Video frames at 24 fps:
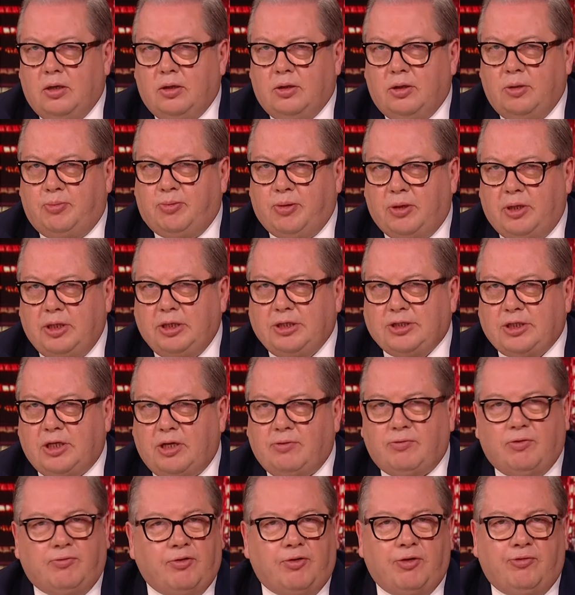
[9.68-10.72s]
The police are
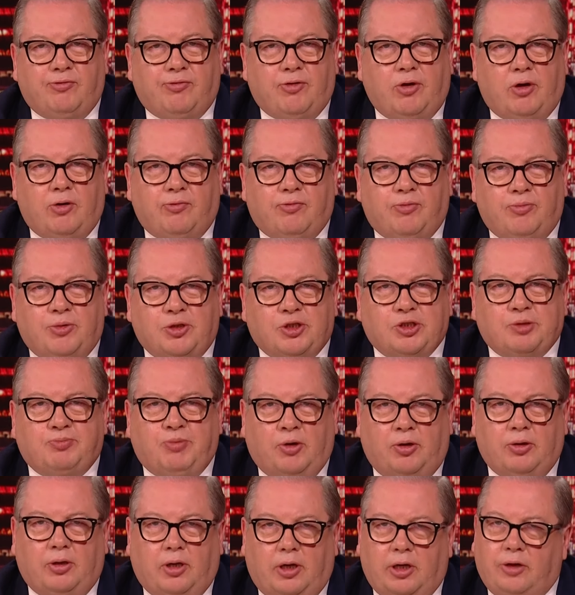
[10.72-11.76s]
never very far from the
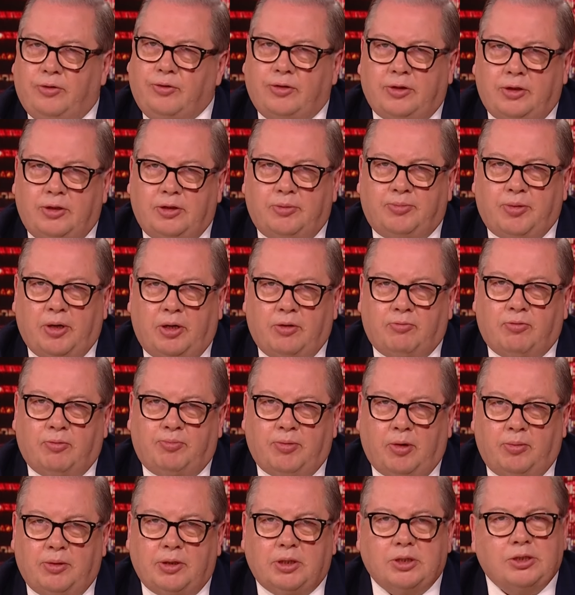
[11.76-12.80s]
spotlight on the independent
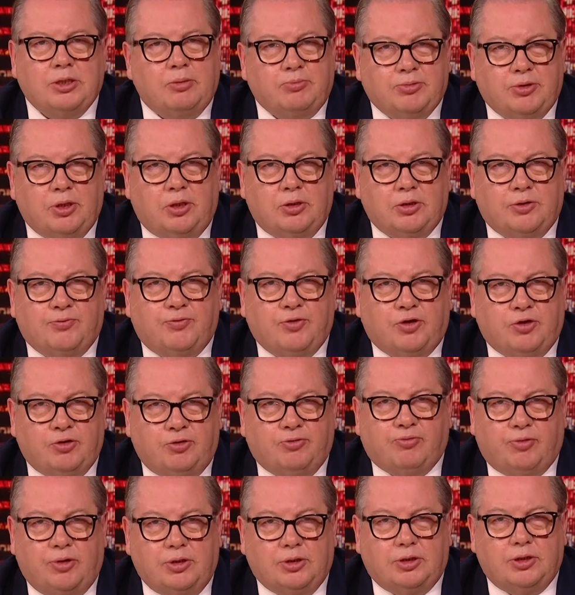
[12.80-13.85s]
republic, sometimes for good
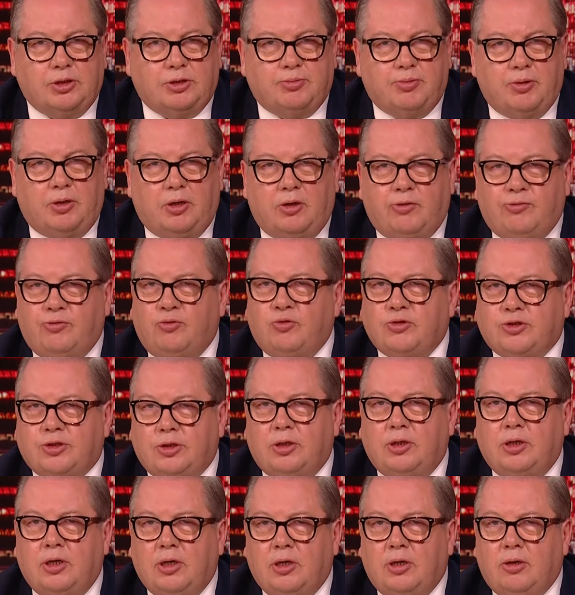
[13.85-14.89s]
reasons, but
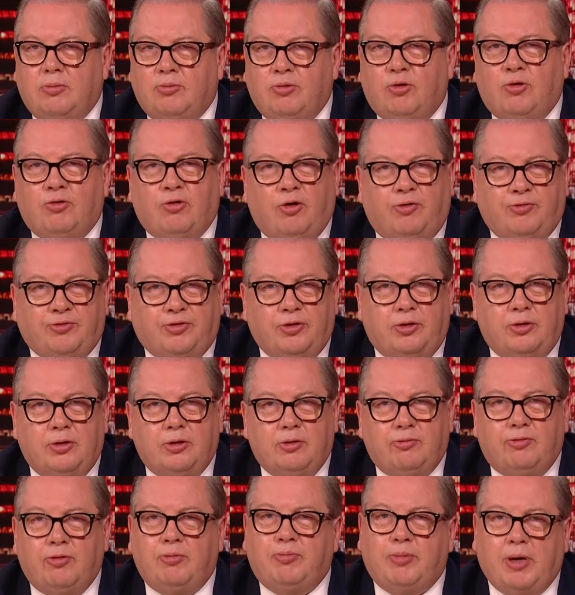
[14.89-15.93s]
unfortunately, more often
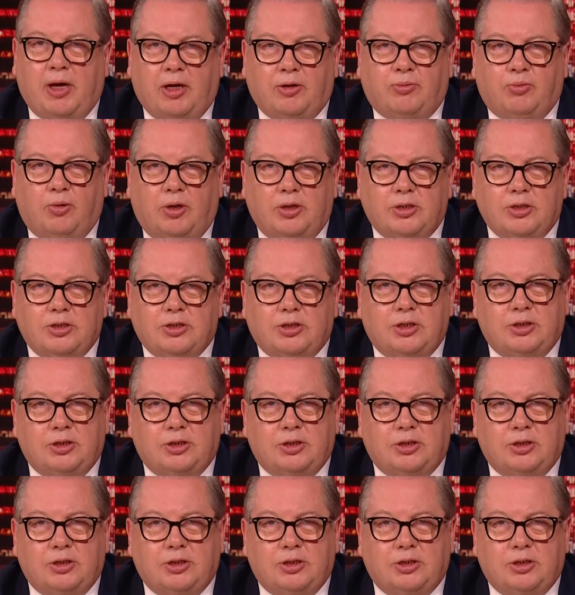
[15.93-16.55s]
for bad ones.